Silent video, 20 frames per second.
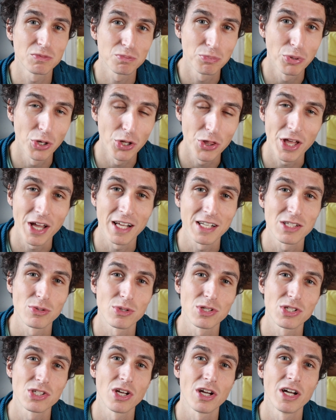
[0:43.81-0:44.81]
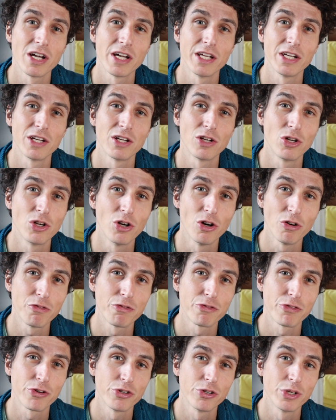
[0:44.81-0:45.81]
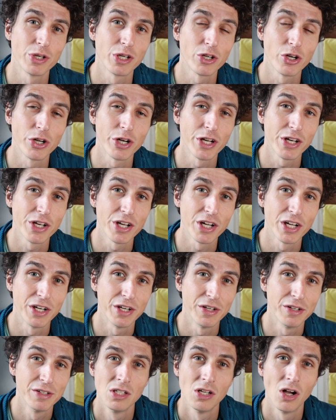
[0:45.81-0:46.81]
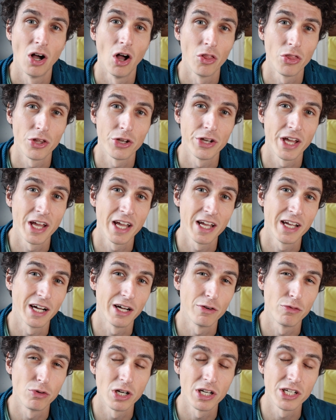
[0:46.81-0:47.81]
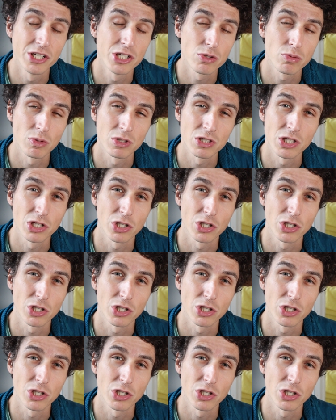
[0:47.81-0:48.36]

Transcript: put that to a side, got through and got it done. On the day, I really just wanted to